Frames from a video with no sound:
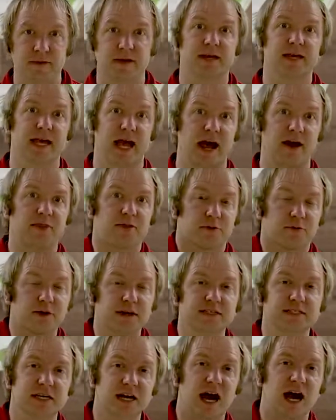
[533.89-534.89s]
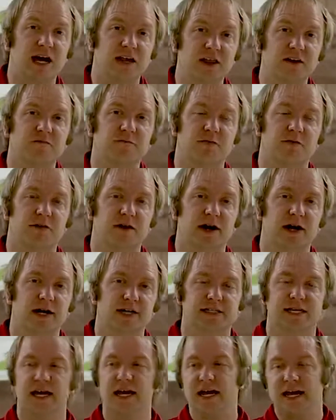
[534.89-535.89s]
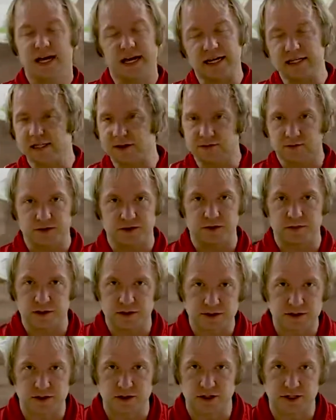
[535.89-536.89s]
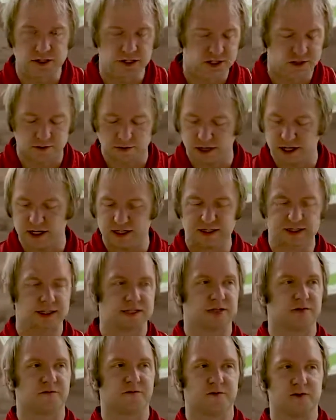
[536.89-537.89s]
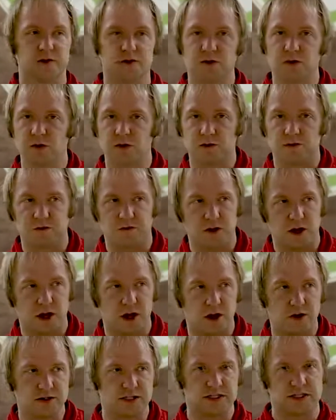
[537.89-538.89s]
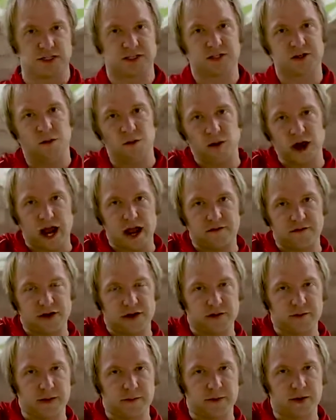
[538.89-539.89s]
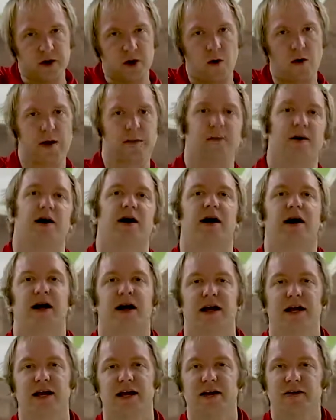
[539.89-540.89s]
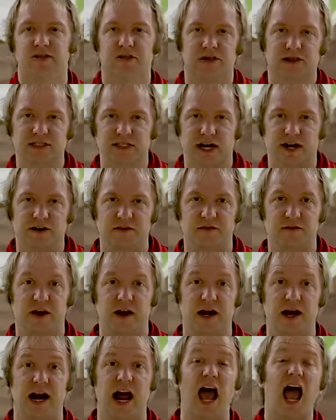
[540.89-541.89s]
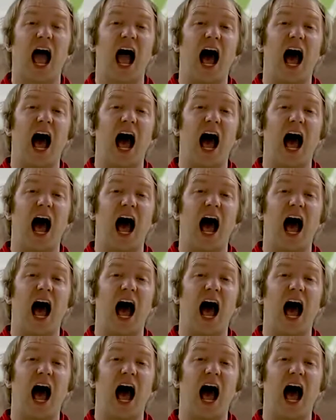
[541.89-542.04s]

Yeah, the reason I love parades isn't for the musical instruments, isn't for the cool floats, isn't to wave at all the people going by, though that's kind of fun.